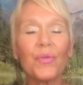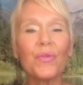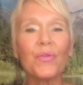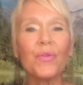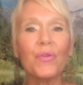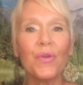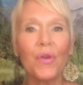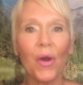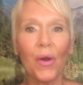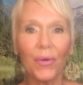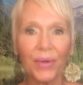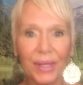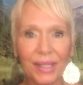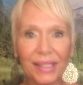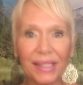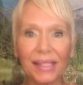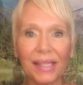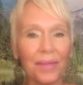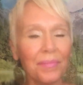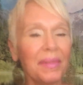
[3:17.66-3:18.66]

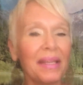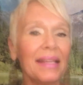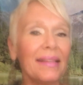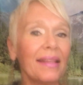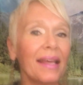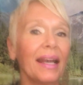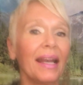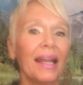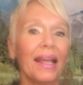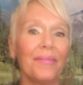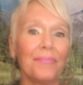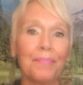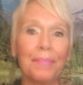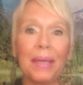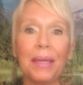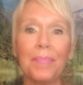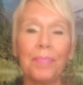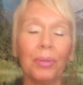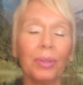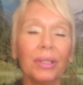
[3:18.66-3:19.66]
noticed something that
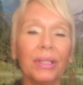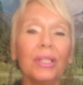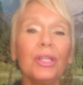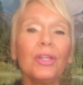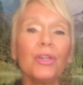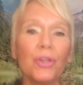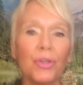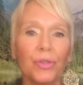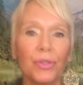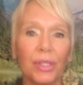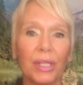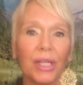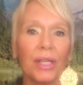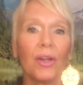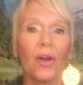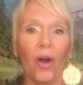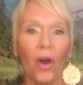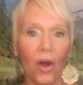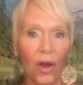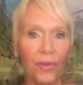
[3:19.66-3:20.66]
people in
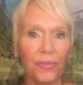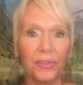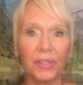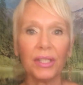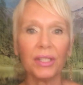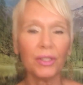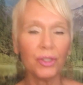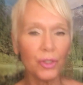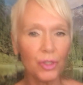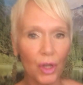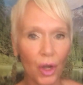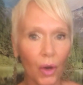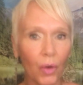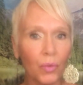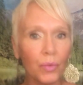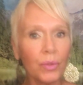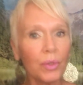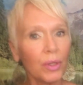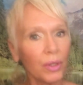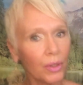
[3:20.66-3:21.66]
Houston often
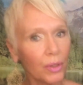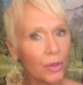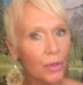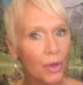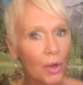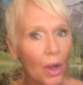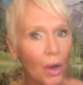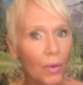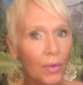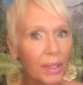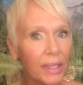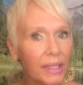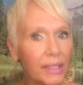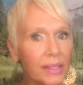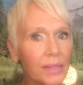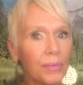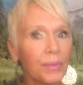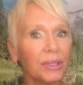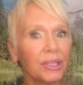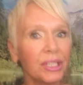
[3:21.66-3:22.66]
don't
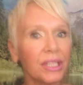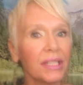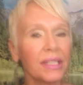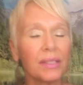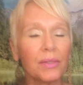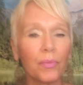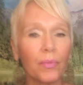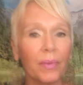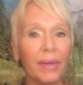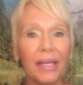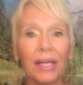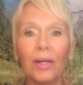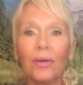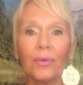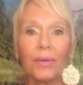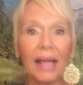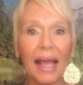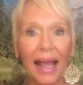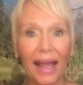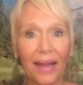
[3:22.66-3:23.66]
notice, which is we
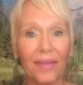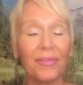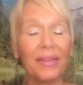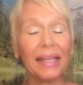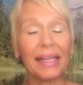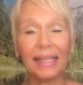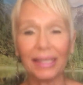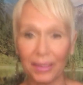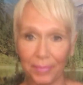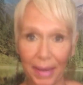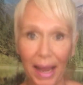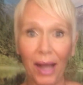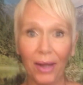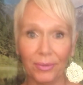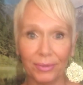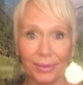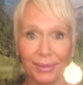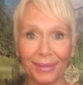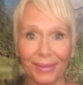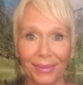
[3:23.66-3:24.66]
don't have any
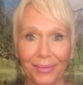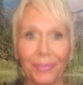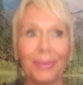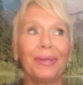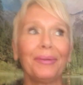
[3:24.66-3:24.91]
mountains.